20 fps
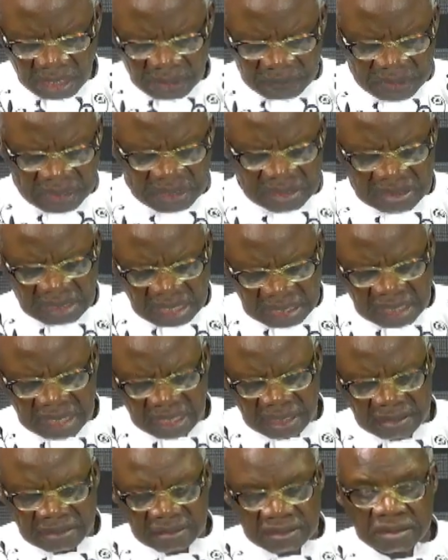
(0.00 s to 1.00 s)
men
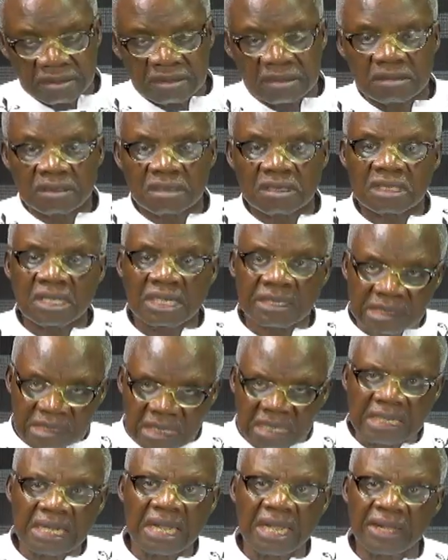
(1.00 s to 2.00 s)
saka ye
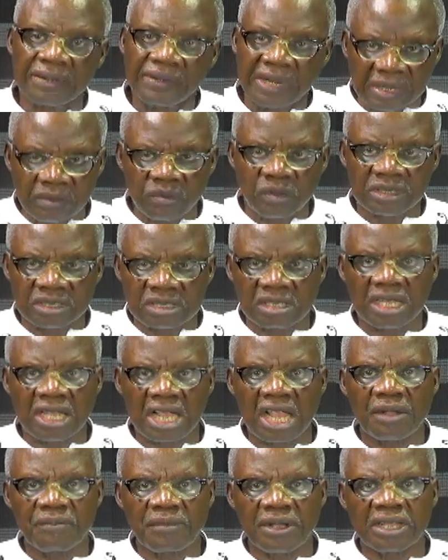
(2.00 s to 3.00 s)
saka na ni wo kyen
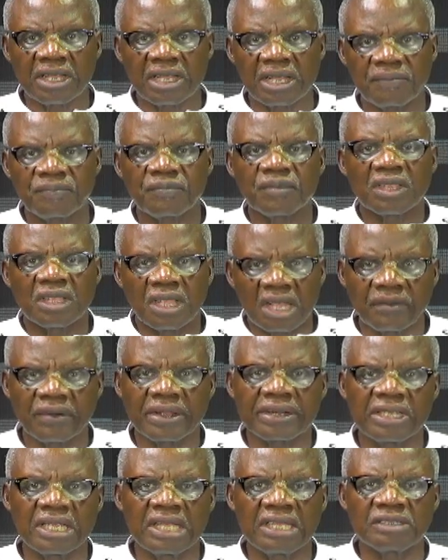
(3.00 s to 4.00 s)
ya be ye
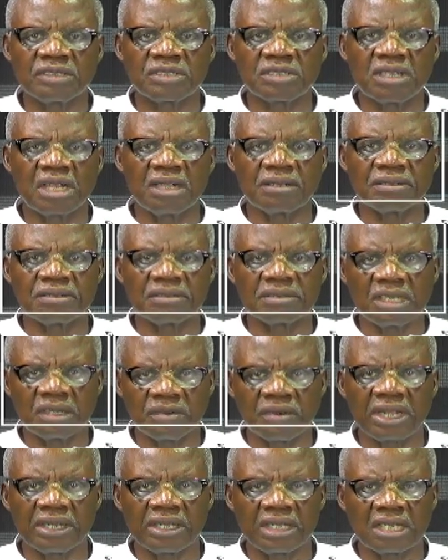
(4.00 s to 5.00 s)
Erade Enshaw,
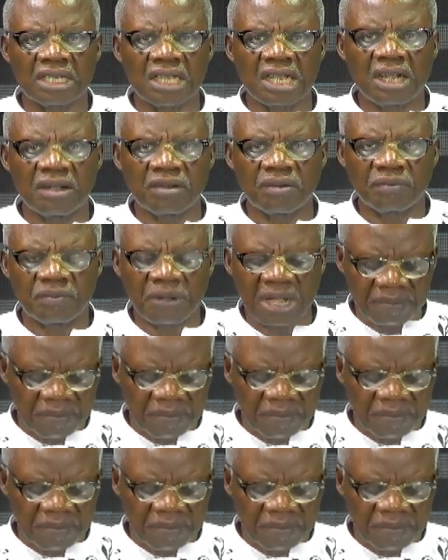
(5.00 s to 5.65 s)
never adding cow. Bye